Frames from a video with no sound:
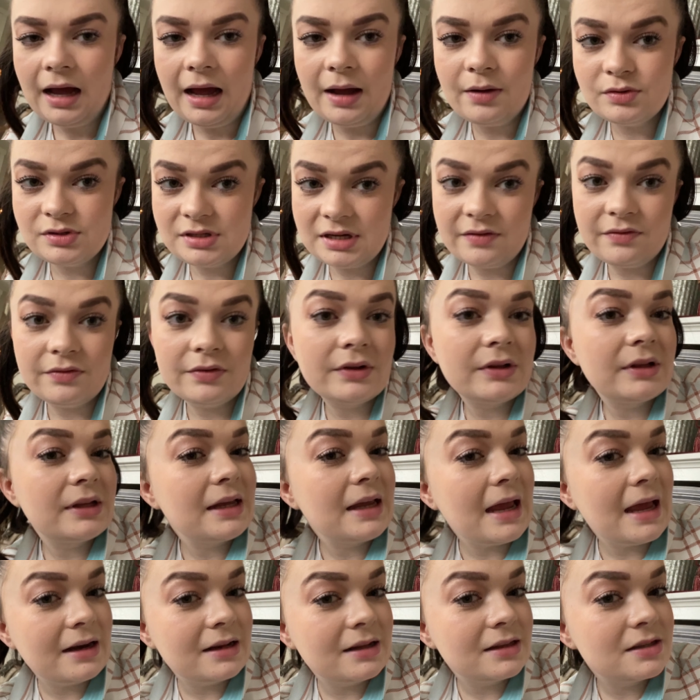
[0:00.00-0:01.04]
I will
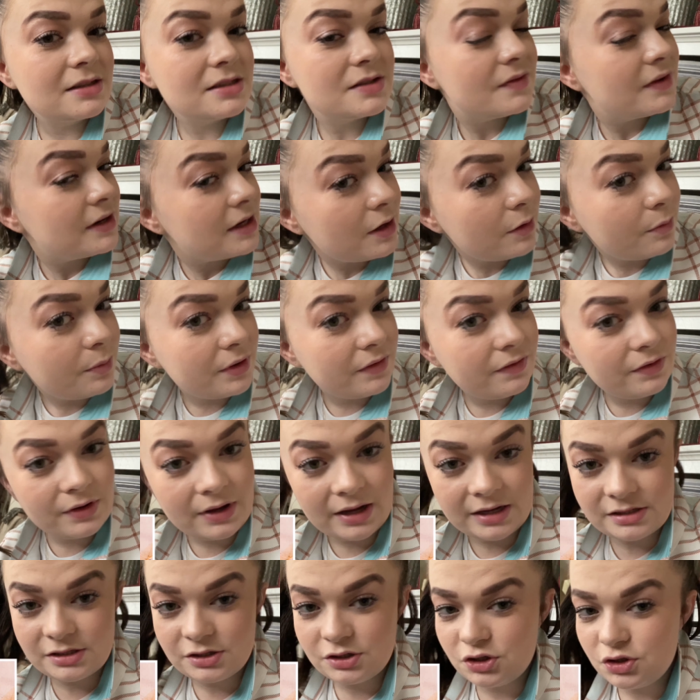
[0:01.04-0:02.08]
definitely edit this video. But if you
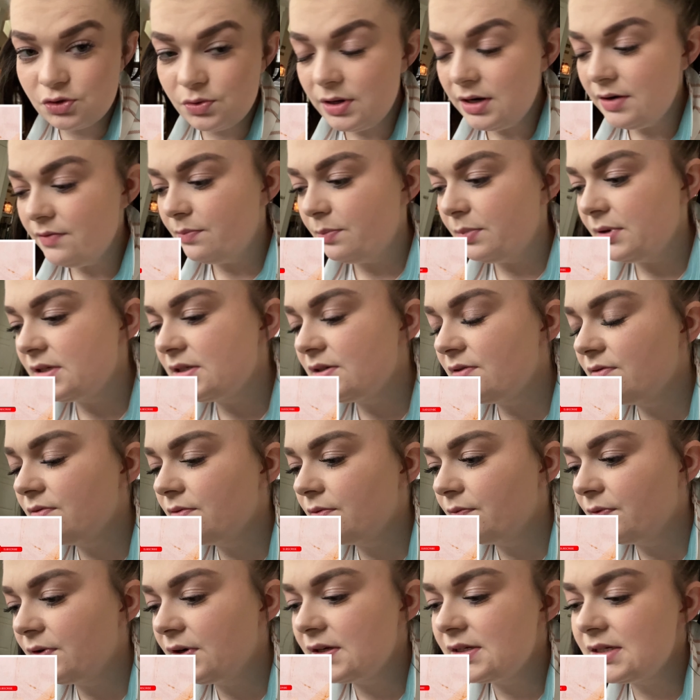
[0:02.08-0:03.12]
guys enjoyed, please
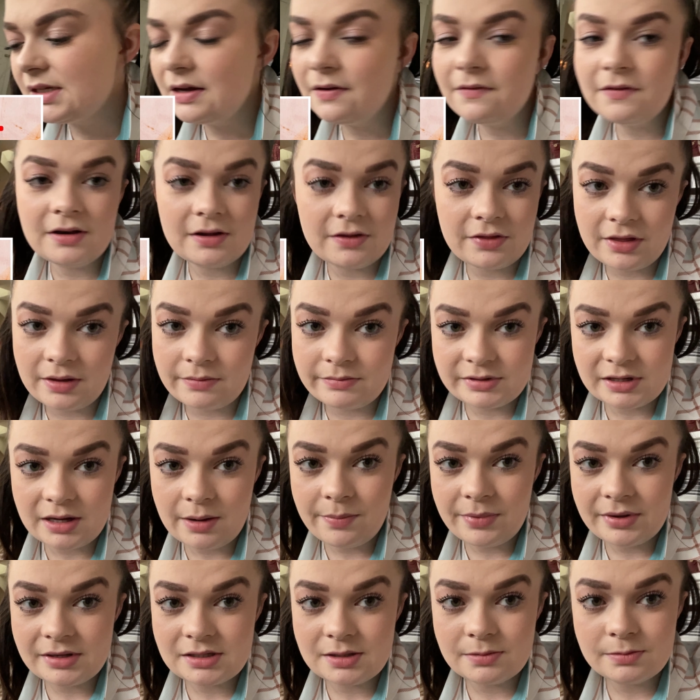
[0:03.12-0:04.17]
forget to give it a thumbs
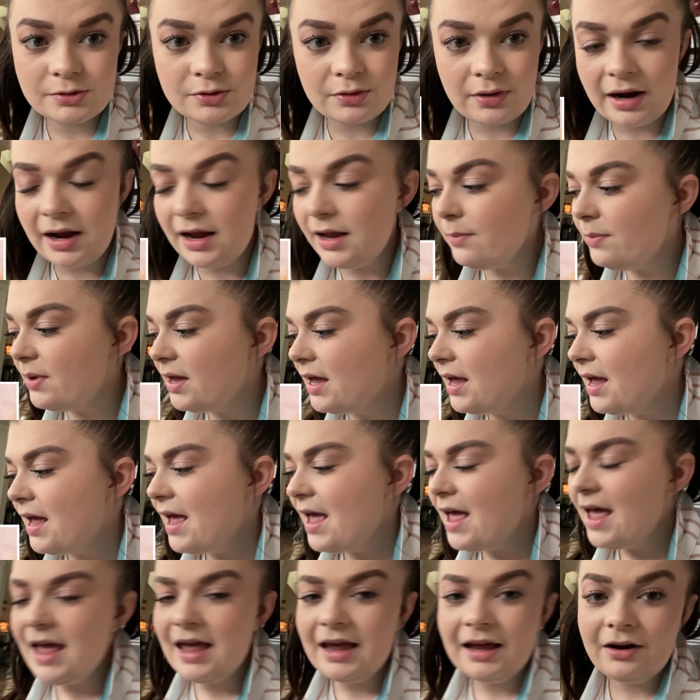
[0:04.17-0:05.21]
up and subscribe.
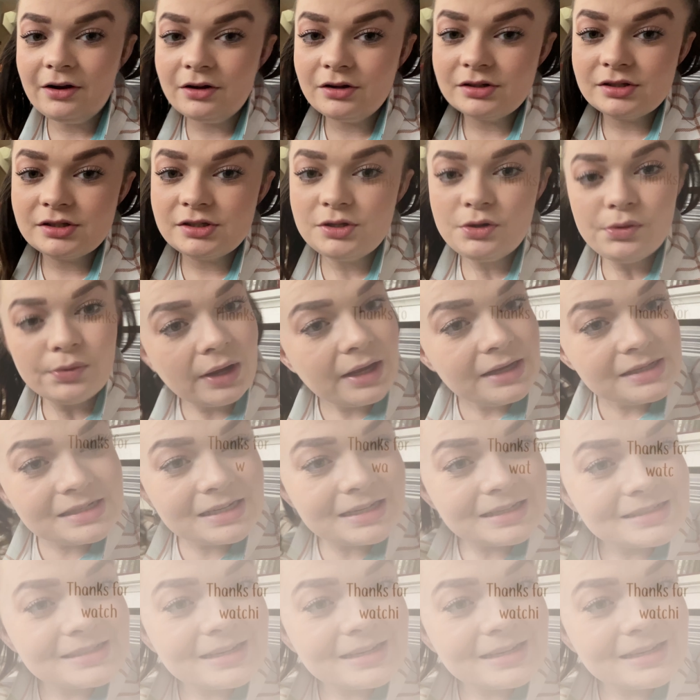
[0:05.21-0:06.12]
And I'll see you guys next